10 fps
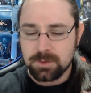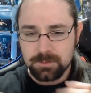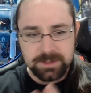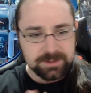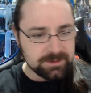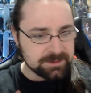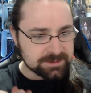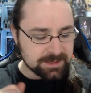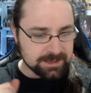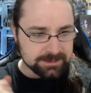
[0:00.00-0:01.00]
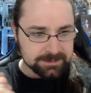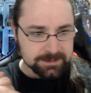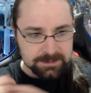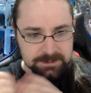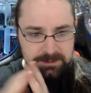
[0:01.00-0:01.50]
we say it.
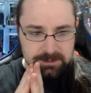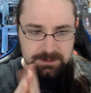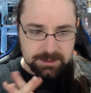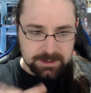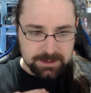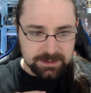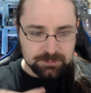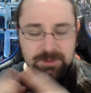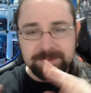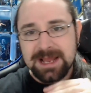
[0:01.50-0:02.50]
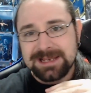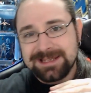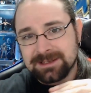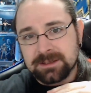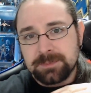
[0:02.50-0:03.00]
It will be a
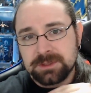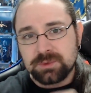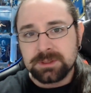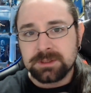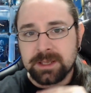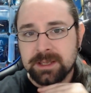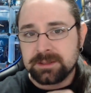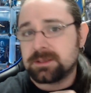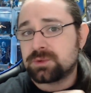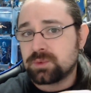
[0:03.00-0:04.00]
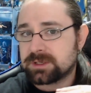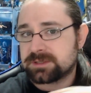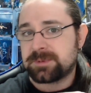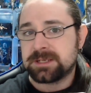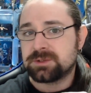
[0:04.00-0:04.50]
link between the two
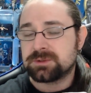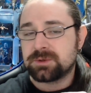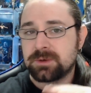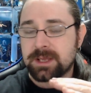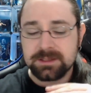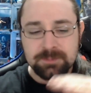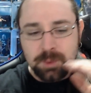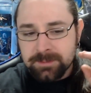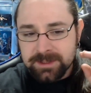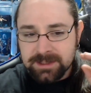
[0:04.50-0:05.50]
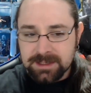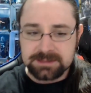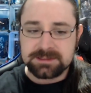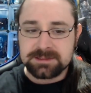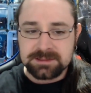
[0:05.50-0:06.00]
expansions. Okay, it will be the
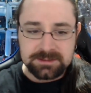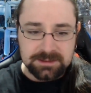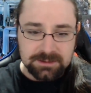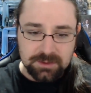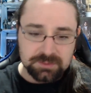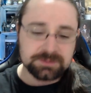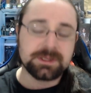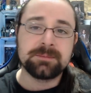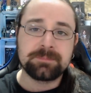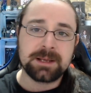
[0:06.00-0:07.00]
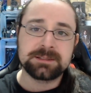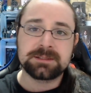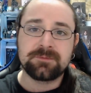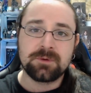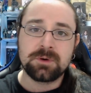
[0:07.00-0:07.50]
last content
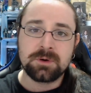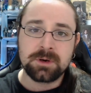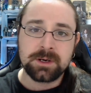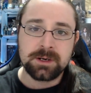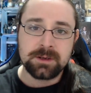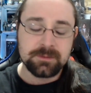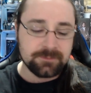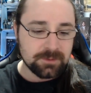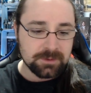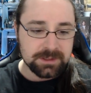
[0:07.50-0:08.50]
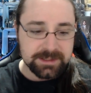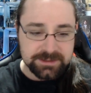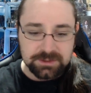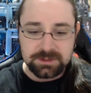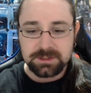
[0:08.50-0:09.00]
patch for
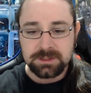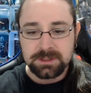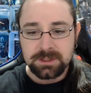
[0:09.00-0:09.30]
Legion,